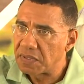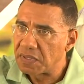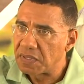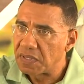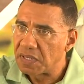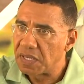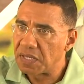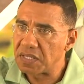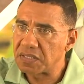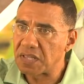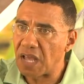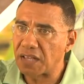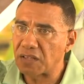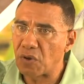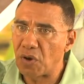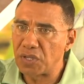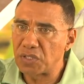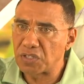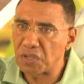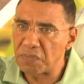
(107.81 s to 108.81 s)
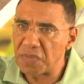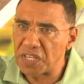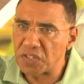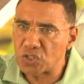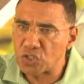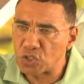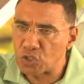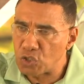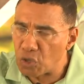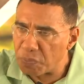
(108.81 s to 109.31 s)
It is not going to be
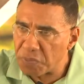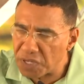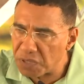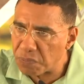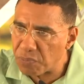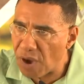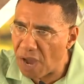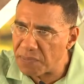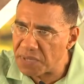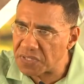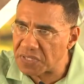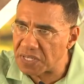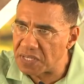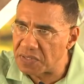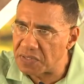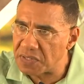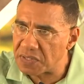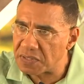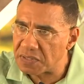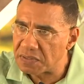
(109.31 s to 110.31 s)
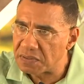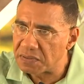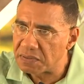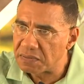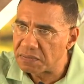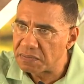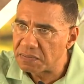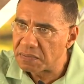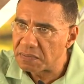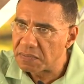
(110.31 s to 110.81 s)
stupid promises,
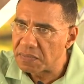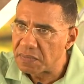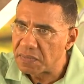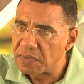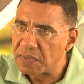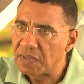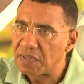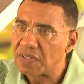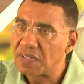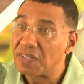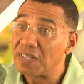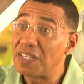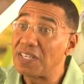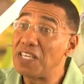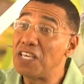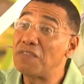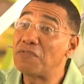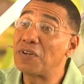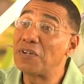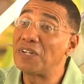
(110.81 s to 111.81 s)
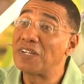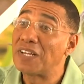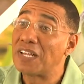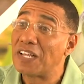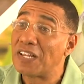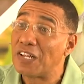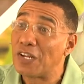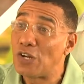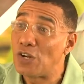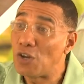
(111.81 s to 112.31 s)
even
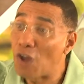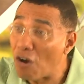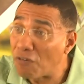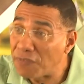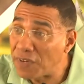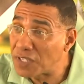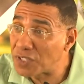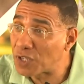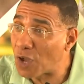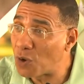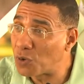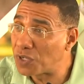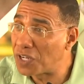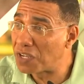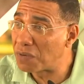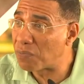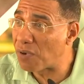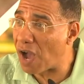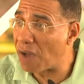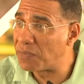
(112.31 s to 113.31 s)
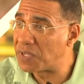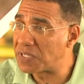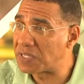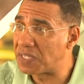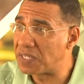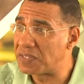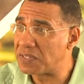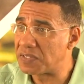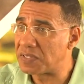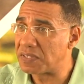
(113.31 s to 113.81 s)
lovely sounding
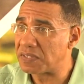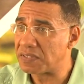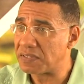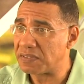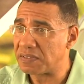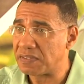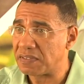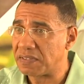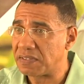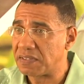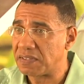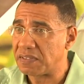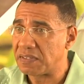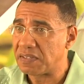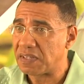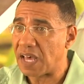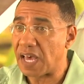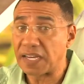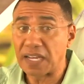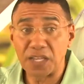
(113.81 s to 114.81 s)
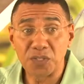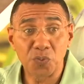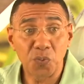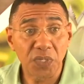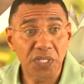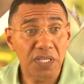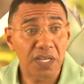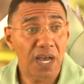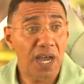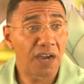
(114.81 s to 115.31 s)
promises. And as
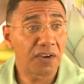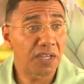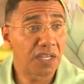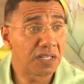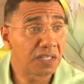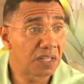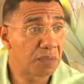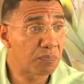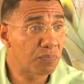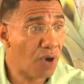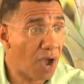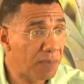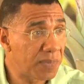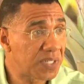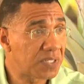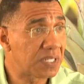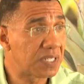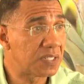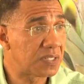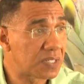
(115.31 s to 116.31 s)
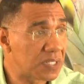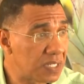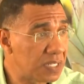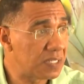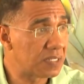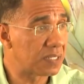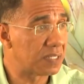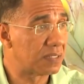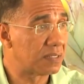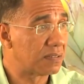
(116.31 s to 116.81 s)
we are in the promising
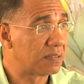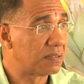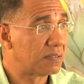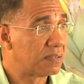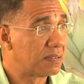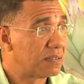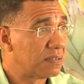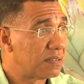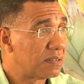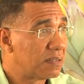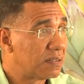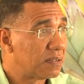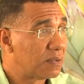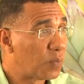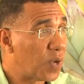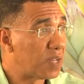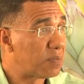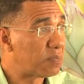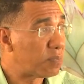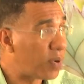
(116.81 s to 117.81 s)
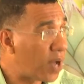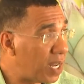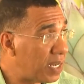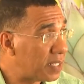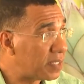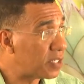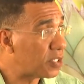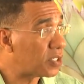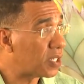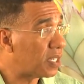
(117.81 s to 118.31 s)
season, when
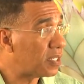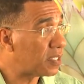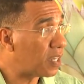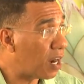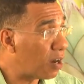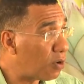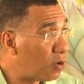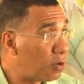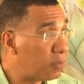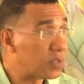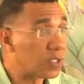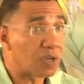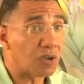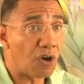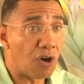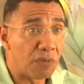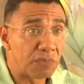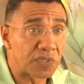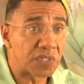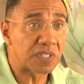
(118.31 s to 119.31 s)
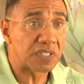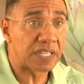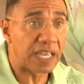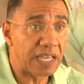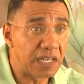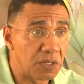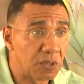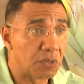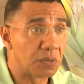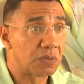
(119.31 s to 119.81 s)
politicians are going to come to tell
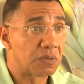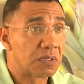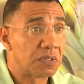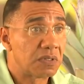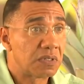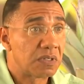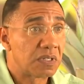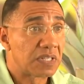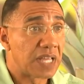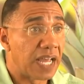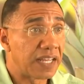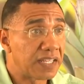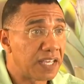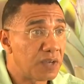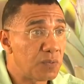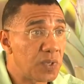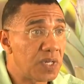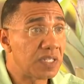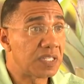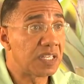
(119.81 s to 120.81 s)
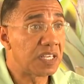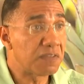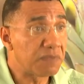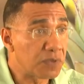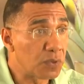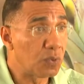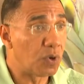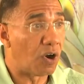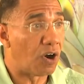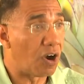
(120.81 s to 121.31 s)
you that they will give
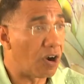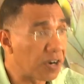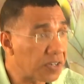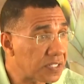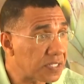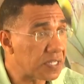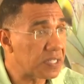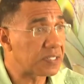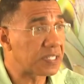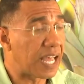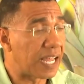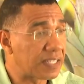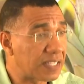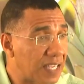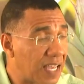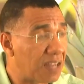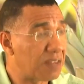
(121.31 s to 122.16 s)
you horses that can